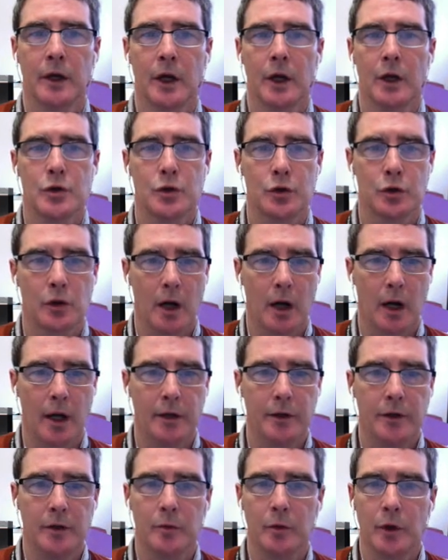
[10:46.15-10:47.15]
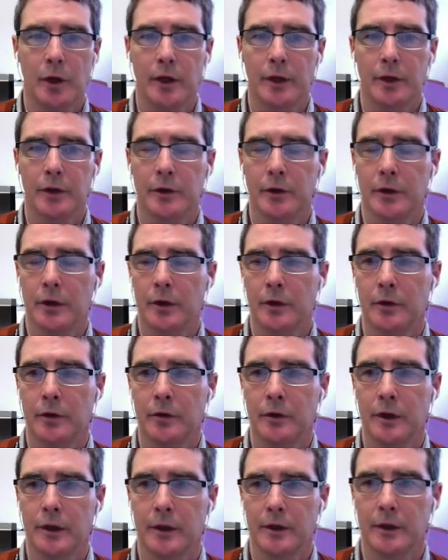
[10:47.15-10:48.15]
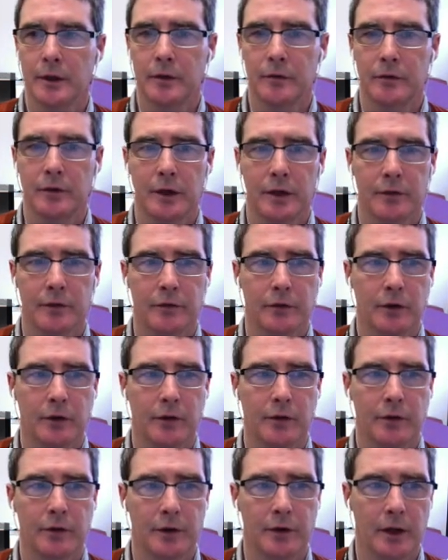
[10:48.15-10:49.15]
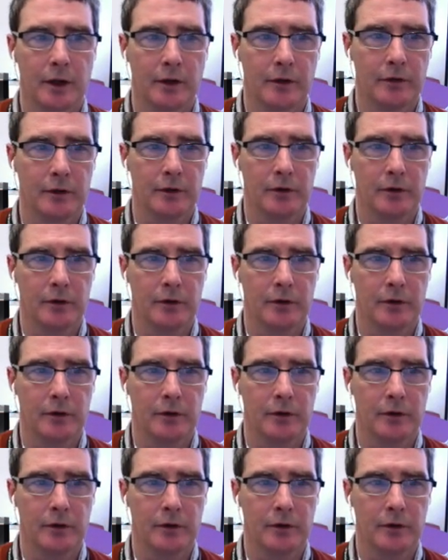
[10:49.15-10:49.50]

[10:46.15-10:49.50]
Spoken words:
tried to break your code and that you've done it for other testing.